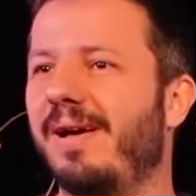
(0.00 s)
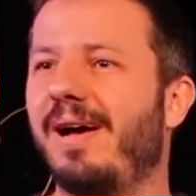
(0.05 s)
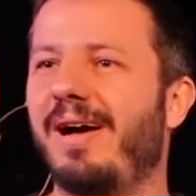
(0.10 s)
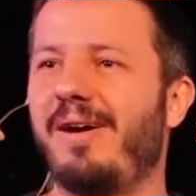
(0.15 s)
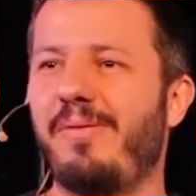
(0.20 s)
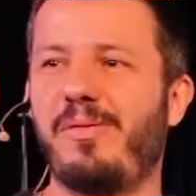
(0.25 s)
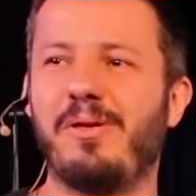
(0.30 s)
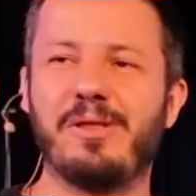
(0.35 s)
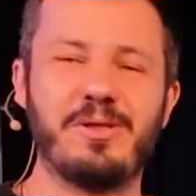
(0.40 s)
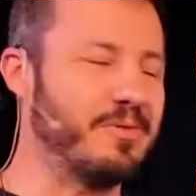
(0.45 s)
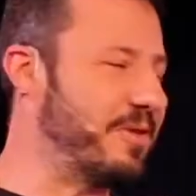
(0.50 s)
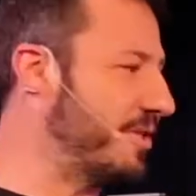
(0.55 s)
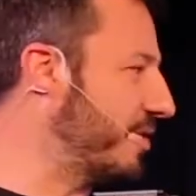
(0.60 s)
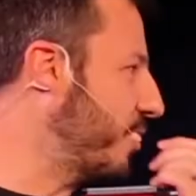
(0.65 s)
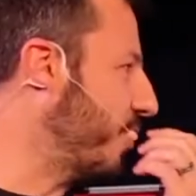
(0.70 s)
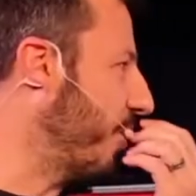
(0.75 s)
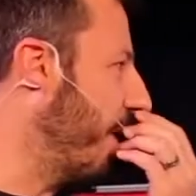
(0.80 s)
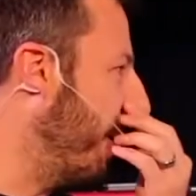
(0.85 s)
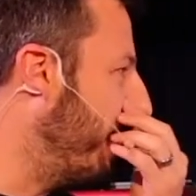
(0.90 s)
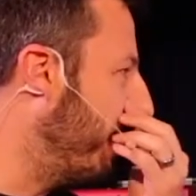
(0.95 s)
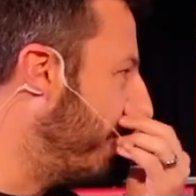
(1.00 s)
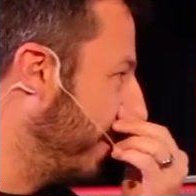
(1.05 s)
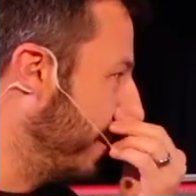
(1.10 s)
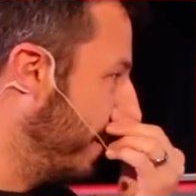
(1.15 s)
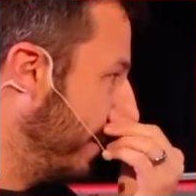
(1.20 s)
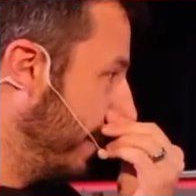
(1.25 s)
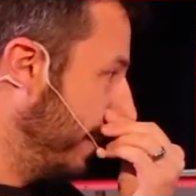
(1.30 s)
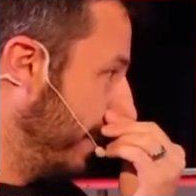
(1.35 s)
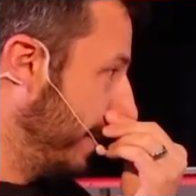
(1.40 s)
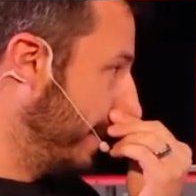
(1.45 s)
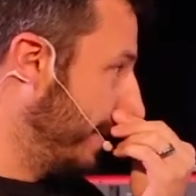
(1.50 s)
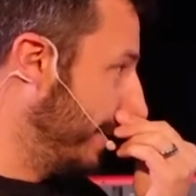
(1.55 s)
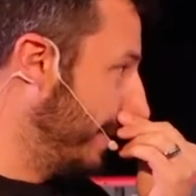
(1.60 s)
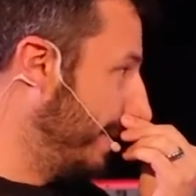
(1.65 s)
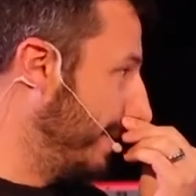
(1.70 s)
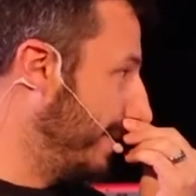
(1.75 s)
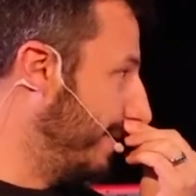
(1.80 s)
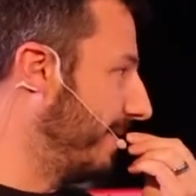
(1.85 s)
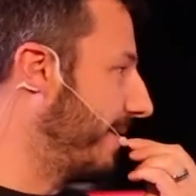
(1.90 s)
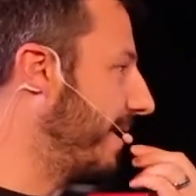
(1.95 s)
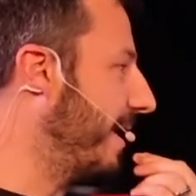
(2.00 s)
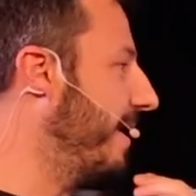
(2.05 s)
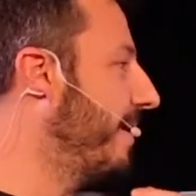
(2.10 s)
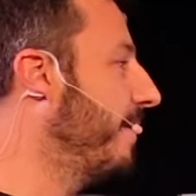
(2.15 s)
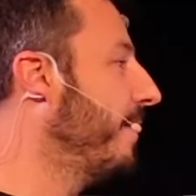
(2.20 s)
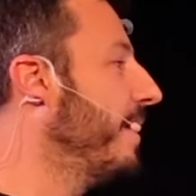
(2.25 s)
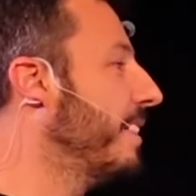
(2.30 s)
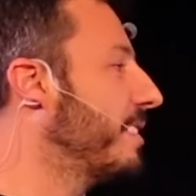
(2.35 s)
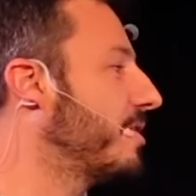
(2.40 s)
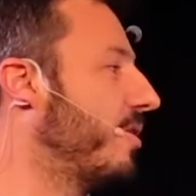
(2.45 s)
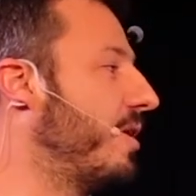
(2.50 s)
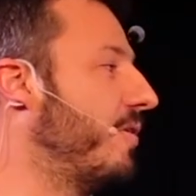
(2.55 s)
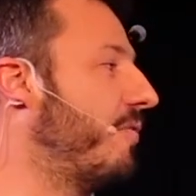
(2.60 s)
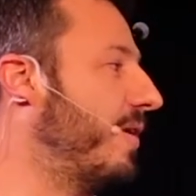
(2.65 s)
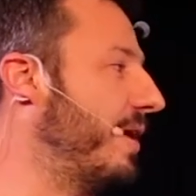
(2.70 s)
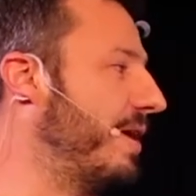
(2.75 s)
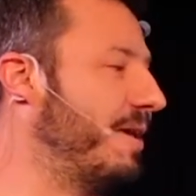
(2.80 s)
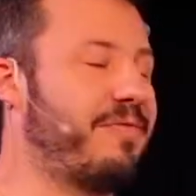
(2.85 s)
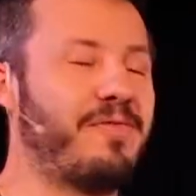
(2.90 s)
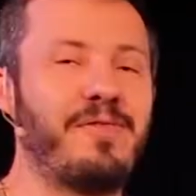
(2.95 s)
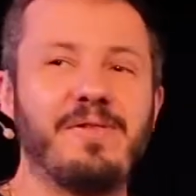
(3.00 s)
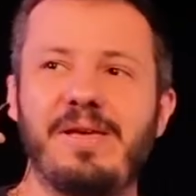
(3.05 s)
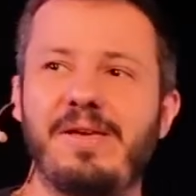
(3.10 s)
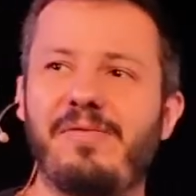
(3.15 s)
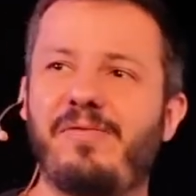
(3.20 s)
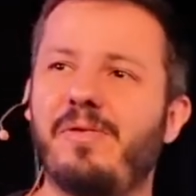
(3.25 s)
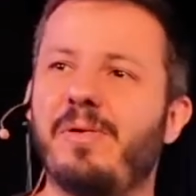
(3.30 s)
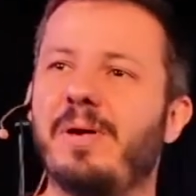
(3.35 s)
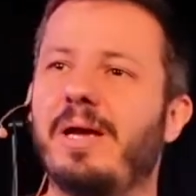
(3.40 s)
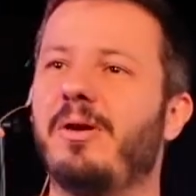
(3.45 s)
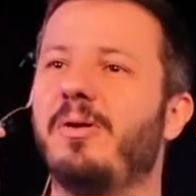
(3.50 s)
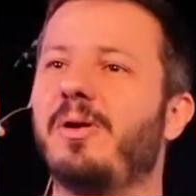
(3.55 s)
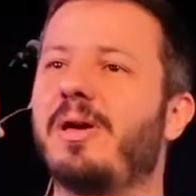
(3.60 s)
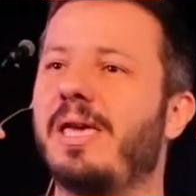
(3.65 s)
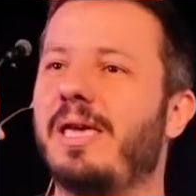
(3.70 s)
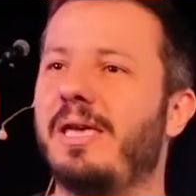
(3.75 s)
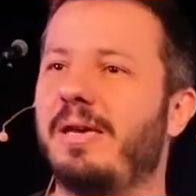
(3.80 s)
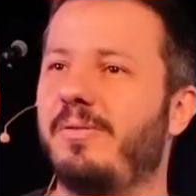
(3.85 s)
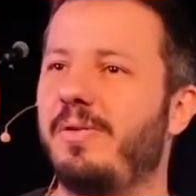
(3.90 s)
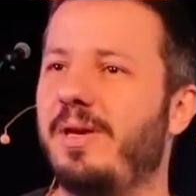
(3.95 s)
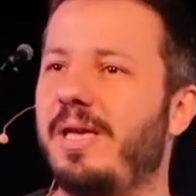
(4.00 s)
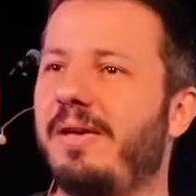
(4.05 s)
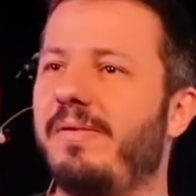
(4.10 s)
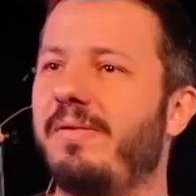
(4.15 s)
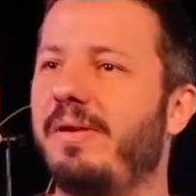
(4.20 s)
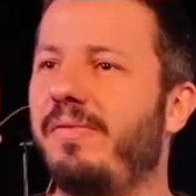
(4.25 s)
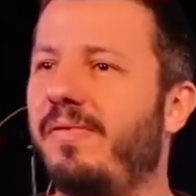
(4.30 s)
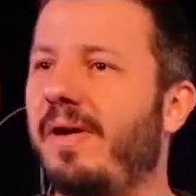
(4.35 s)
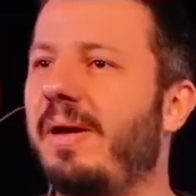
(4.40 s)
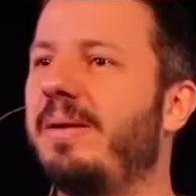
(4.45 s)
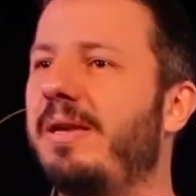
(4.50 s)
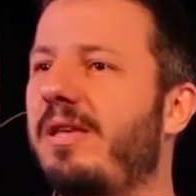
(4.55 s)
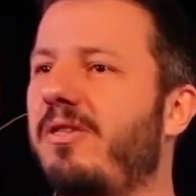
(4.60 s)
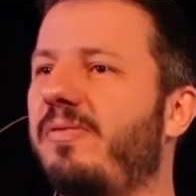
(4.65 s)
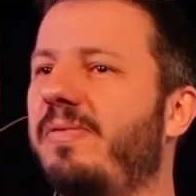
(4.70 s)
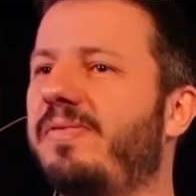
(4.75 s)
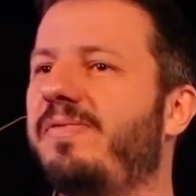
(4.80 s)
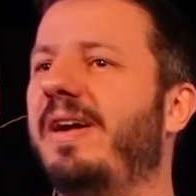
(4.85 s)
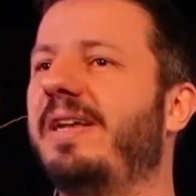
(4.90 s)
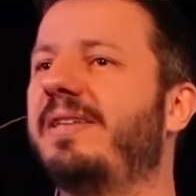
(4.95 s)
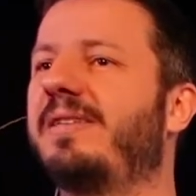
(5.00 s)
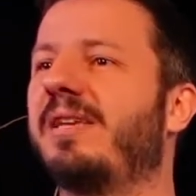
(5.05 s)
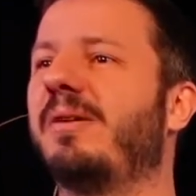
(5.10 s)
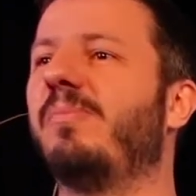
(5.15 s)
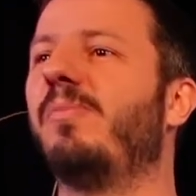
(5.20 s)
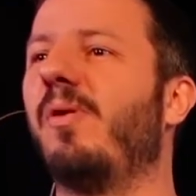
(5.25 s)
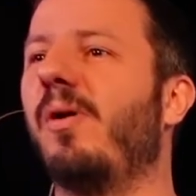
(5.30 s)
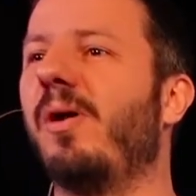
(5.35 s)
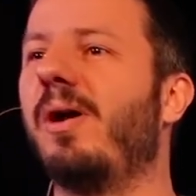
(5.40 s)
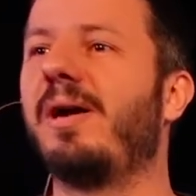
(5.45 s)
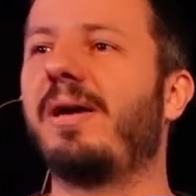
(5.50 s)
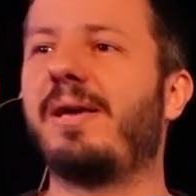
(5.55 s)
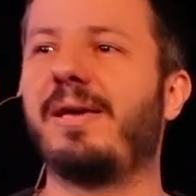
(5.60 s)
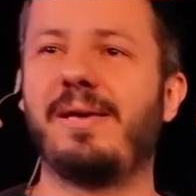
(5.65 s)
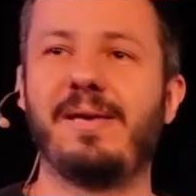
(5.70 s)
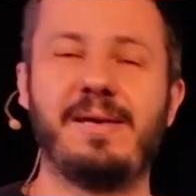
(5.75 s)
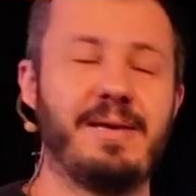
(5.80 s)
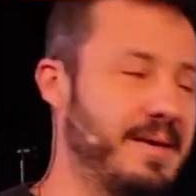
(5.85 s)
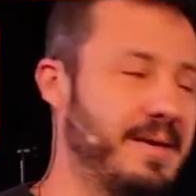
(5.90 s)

I thought it was a job. Okay. So if we're looking, if I need to find some work,